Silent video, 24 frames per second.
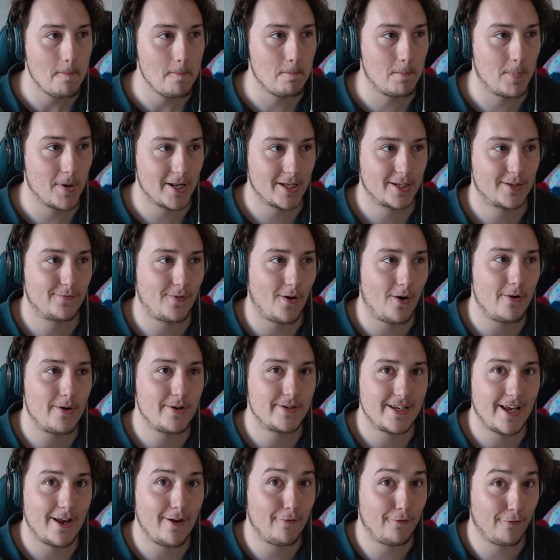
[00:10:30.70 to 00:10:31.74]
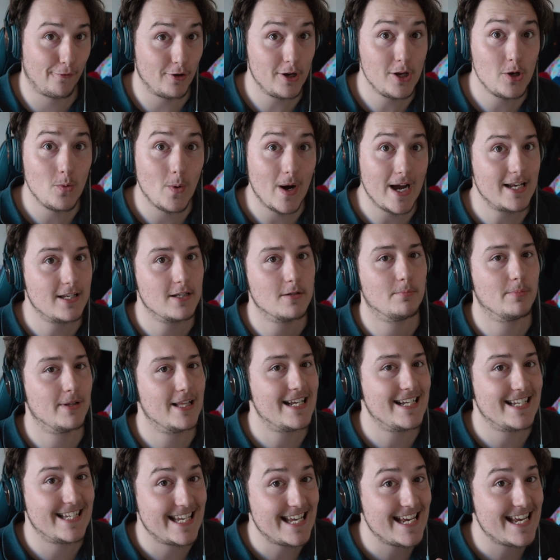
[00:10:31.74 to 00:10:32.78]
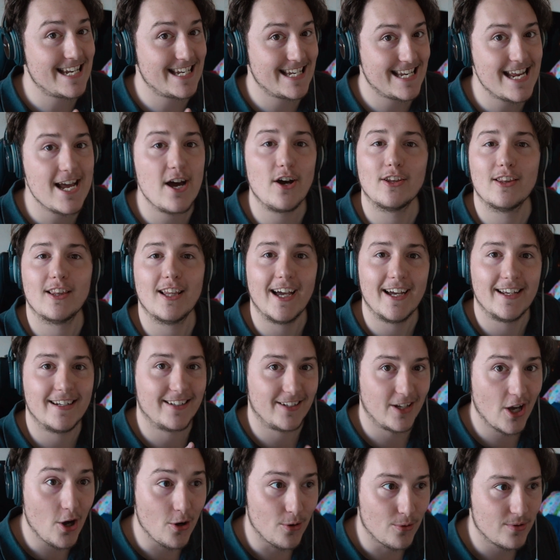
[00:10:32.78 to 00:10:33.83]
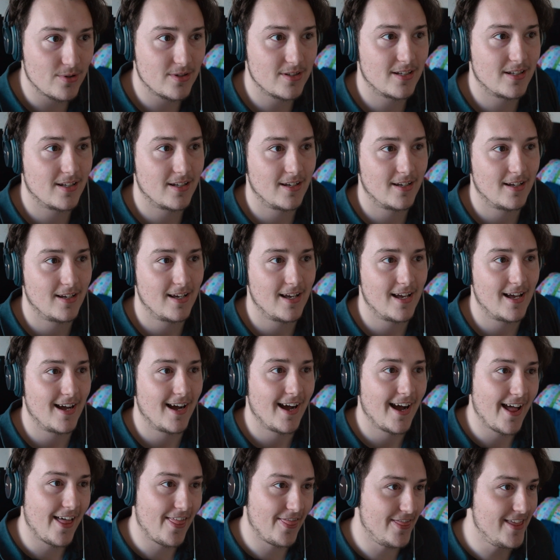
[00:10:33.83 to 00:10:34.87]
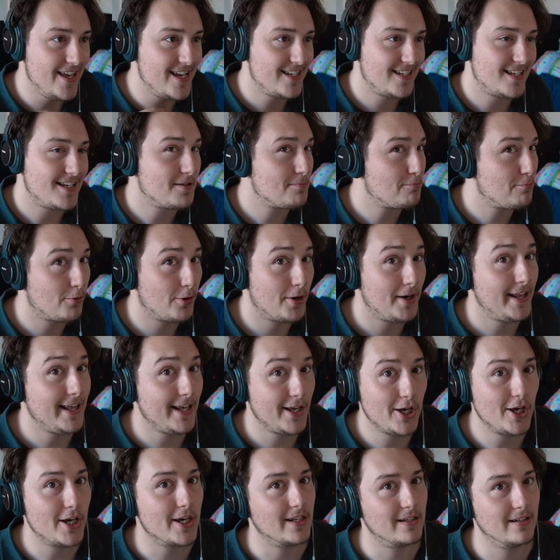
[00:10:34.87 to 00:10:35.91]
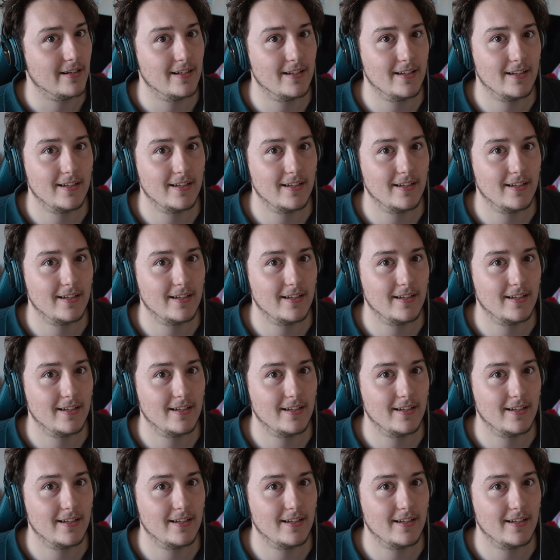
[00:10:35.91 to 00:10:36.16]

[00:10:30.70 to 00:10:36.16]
But as far as a free way to play D&D online goes, this is pretty good.